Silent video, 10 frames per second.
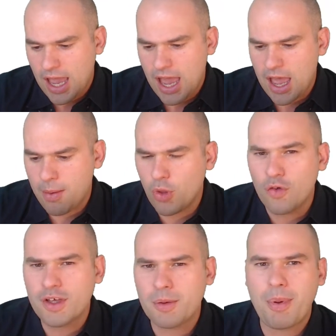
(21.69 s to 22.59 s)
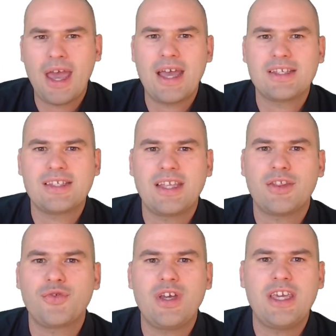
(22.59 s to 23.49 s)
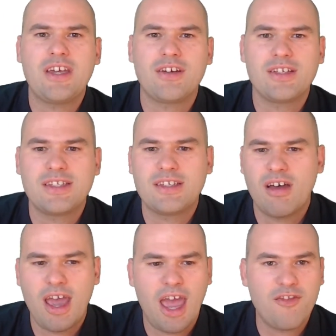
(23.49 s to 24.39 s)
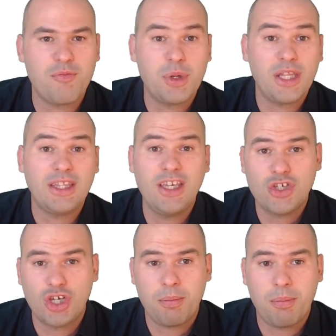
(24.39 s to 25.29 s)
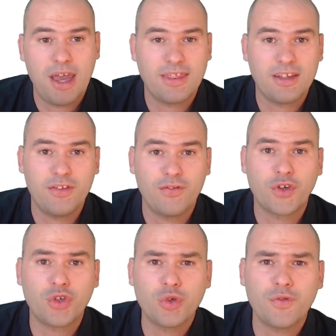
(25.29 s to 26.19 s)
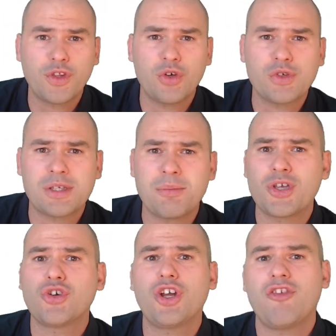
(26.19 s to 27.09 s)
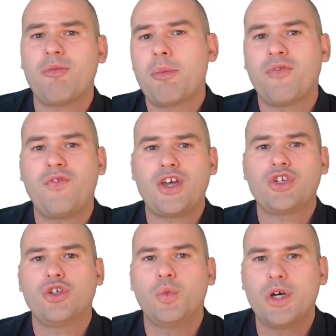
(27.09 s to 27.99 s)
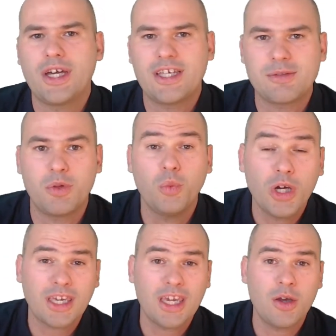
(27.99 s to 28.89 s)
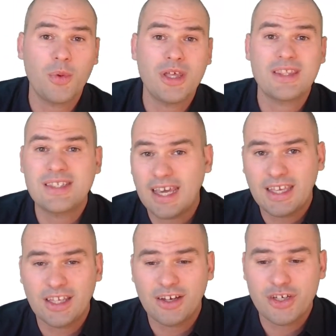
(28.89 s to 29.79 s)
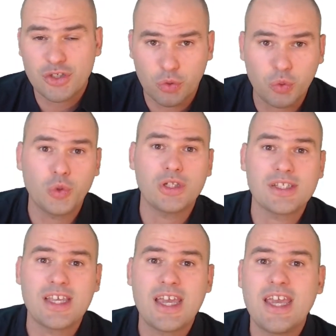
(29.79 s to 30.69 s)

Over the past 3 years, I have been teaching Python, and for 2 of those, the majority of my professional work has been working with secondary schools